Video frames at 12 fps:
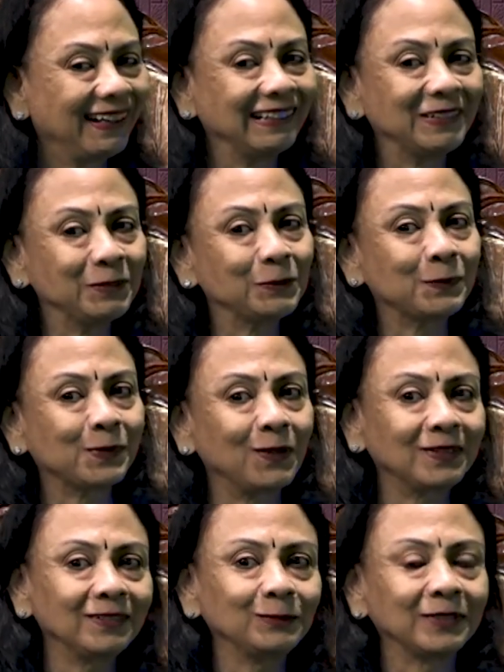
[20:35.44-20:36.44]
You
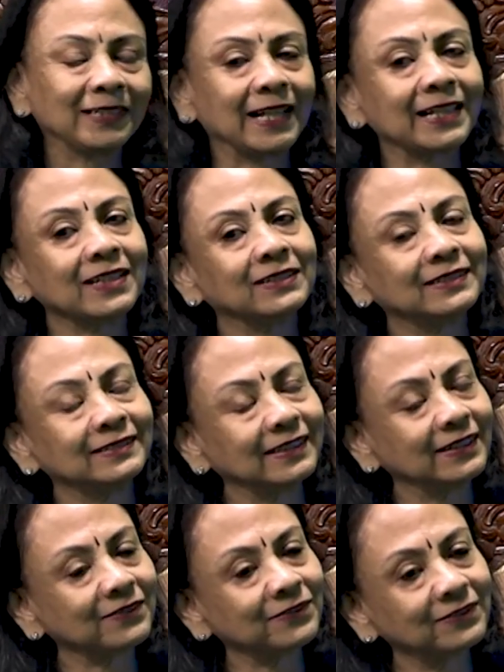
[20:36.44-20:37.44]
brought out an
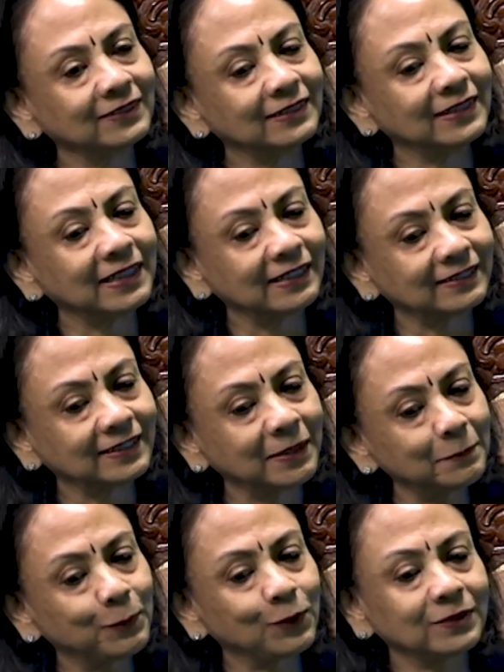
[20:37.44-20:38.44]

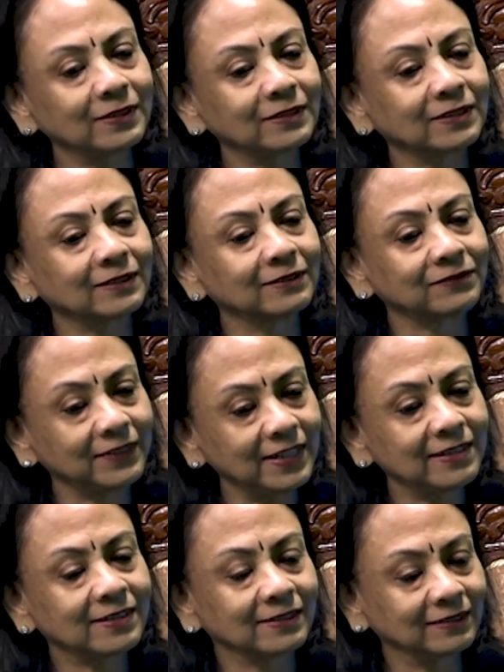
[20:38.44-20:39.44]
important
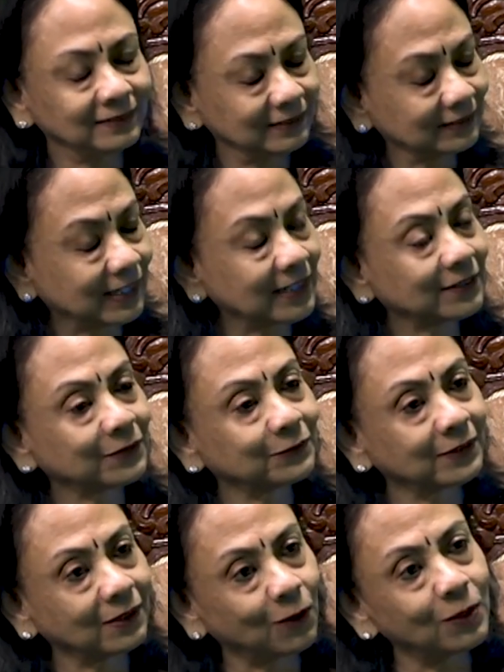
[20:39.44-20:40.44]
feature that
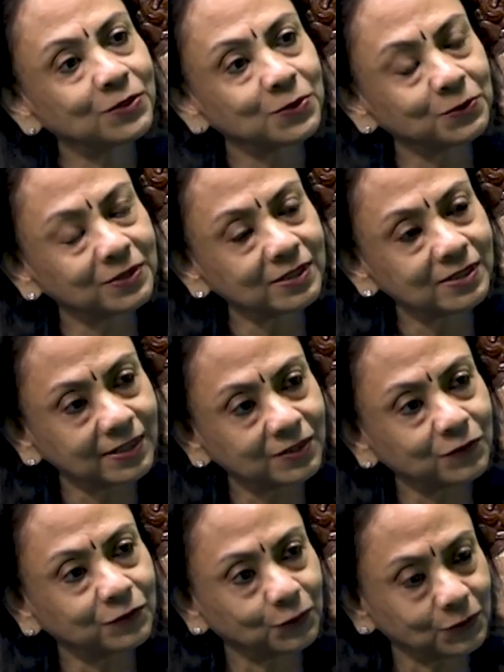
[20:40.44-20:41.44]
all students need
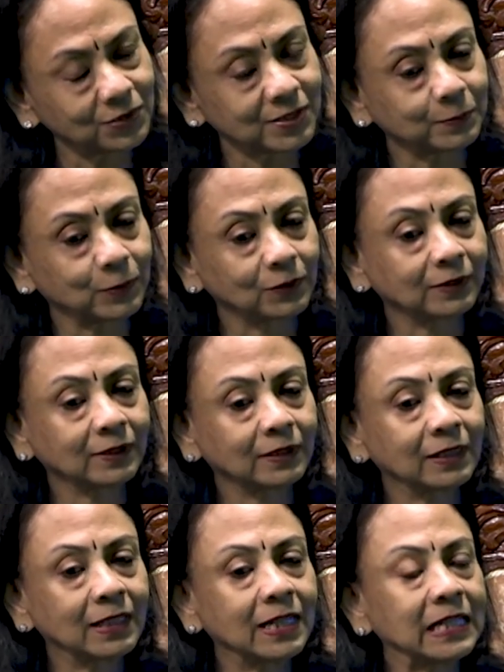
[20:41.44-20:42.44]
to focus upon
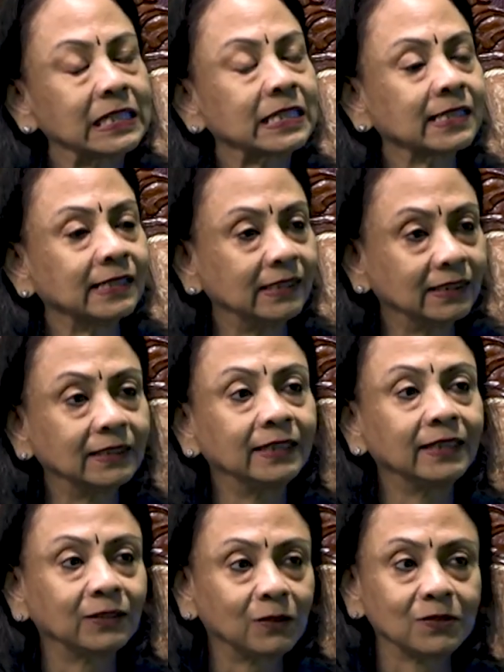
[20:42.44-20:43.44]
is
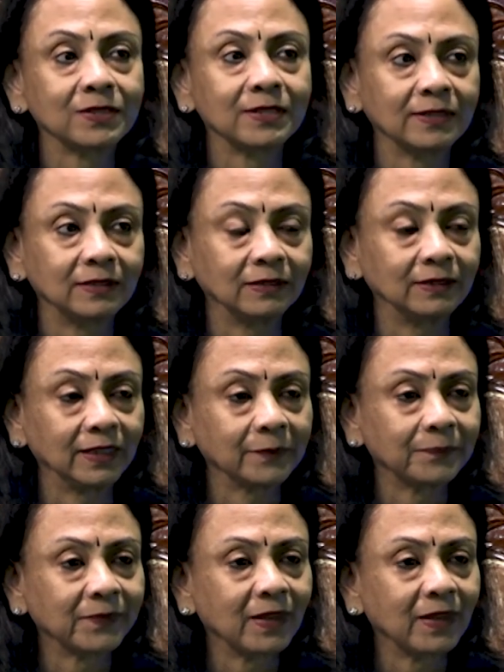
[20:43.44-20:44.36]
learning, constant learning.